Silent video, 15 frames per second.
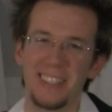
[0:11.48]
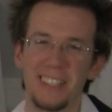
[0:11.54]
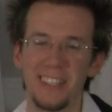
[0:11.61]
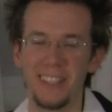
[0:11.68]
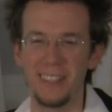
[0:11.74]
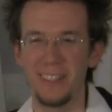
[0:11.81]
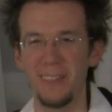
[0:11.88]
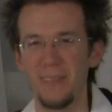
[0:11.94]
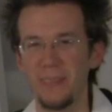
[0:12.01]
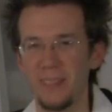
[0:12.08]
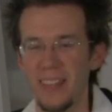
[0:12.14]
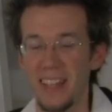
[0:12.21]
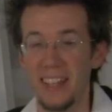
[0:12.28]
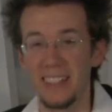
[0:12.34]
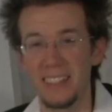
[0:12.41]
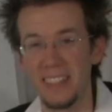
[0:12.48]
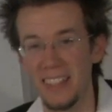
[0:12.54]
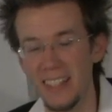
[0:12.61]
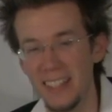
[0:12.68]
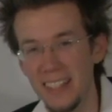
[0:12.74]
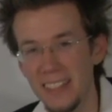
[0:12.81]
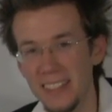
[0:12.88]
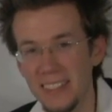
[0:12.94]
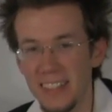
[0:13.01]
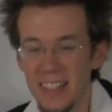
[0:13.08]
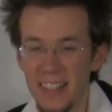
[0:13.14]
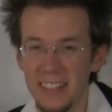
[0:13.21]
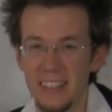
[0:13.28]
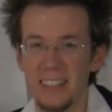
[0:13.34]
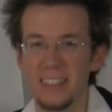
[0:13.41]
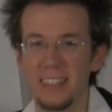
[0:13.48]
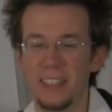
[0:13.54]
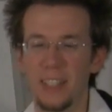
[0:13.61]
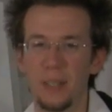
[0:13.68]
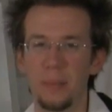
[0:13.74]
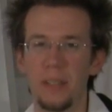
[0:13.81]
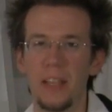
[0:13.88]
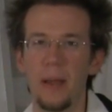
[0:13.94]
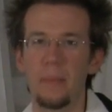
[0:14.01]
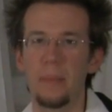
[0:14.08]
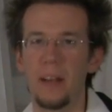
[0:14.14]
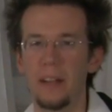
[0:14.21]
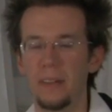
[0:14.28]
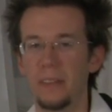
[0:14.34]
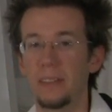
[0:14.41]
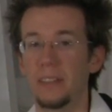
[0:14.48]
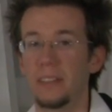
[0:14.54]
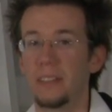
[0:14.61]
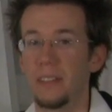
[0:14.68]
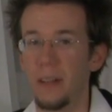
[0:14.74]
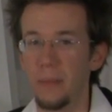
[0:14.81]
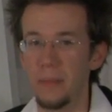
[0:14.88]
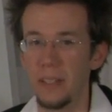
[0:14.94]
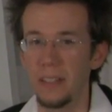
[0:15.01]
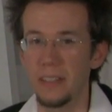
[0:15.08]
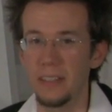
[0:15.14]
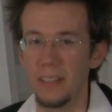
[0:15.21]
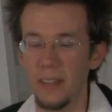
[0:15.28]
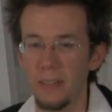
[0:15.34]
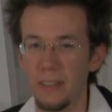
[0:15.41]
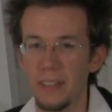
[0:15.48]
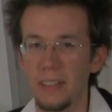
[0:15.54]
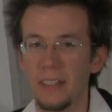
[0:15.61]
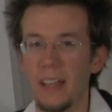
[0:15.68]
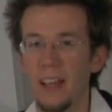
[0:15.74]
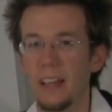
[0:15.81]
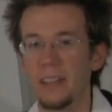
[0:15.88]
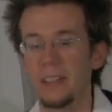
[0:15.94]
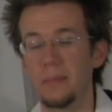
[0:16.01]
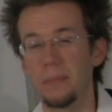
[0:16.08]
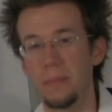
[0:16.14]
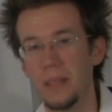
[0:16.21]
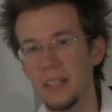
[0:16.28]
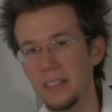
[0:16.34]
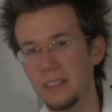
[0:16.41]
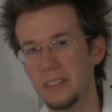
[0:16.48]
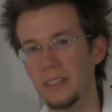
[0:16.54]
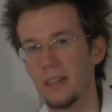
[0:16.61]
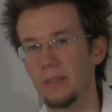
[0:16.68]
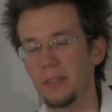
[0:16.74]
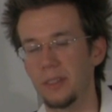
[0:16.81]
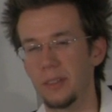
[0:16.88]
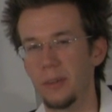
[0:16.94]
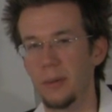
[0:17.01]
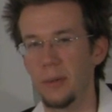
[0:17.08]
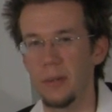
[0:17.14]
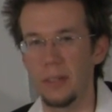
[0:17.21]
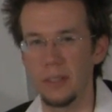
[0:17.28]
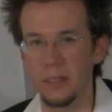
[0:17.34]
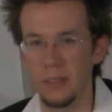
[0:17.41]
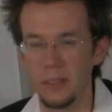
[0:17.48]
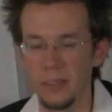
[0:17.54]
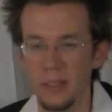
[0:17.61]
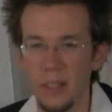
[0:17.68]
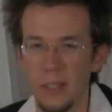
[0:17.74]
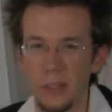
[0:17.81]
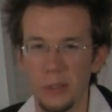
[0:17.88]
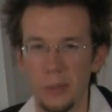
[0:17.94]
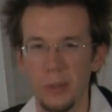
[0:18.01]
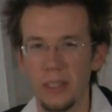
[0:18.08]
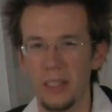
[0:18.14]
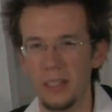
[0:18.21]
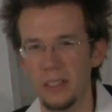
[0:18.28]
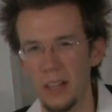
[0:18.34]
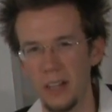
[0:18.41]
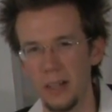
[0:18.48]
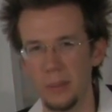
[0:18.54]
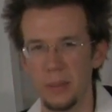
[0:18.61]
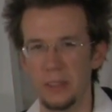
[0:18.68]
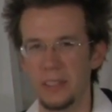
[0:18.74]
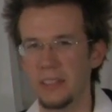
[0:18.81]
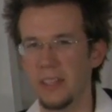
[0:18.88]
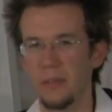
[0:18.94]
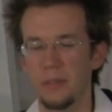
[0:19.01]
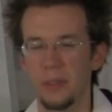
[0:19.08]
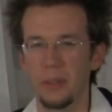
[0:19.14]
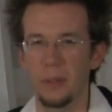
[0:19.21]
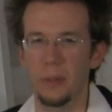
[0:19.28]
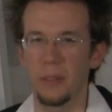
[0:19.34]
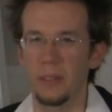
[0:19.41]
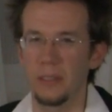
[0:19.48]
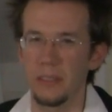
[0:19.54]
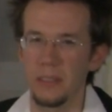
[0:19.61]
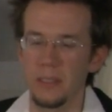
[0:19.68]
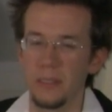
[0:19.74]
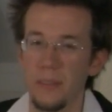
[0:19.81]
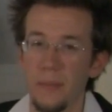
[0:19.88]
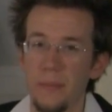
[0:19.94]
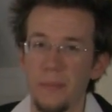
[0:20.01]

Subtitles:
So, today's lesson is going to be about dominant seventh and diminished seventh chords. So we're going to talk about the seventh chords.